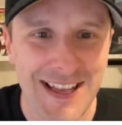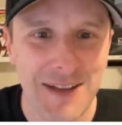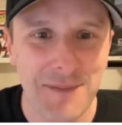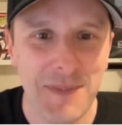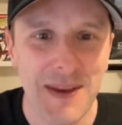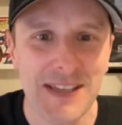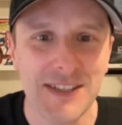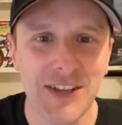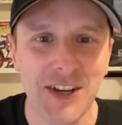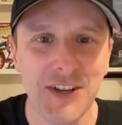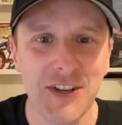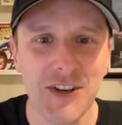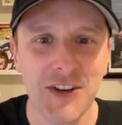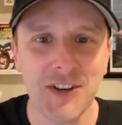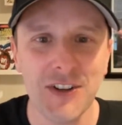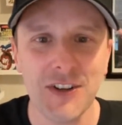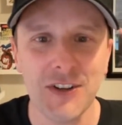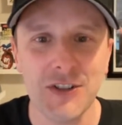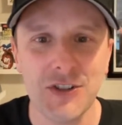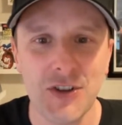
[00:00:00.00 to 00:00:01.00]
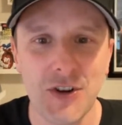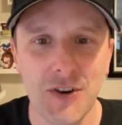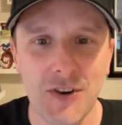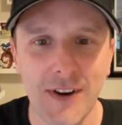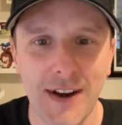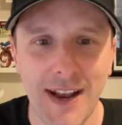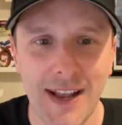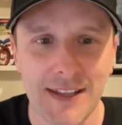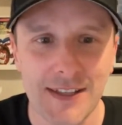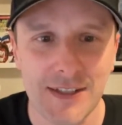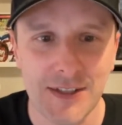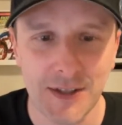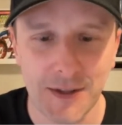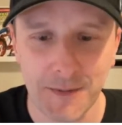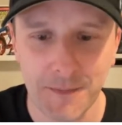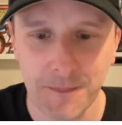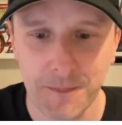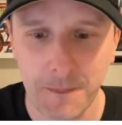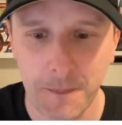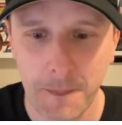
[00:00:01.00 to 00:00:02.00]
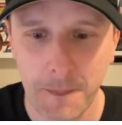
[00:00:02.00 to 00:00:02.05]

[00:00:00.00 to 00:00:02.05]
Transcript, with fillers: Based on your earlier Joker answer.